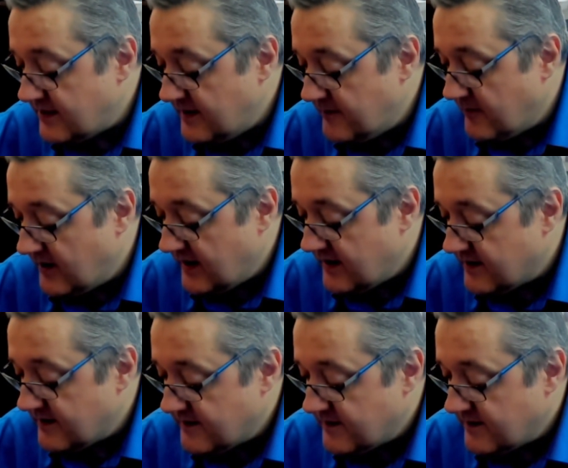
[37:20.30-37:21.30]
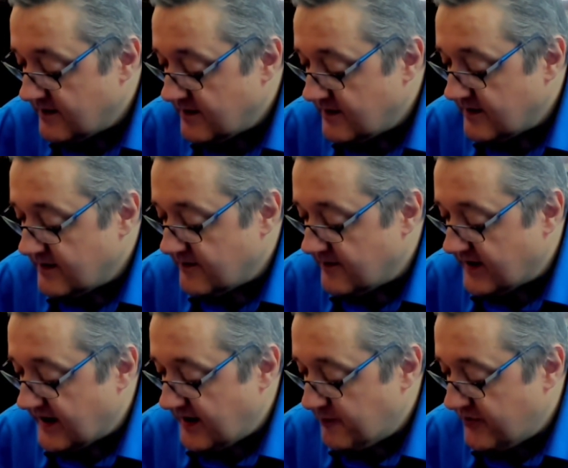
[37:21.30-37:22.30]
And we'll
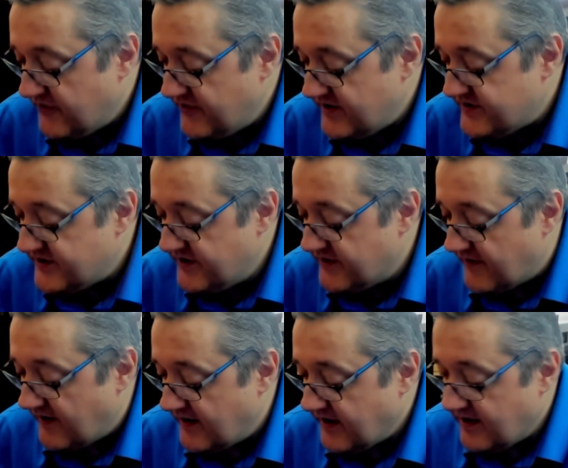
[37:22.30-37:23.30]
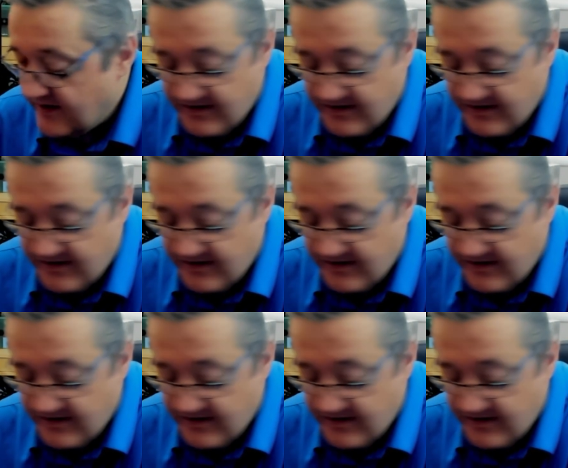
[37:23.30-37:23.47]
get it positioned right.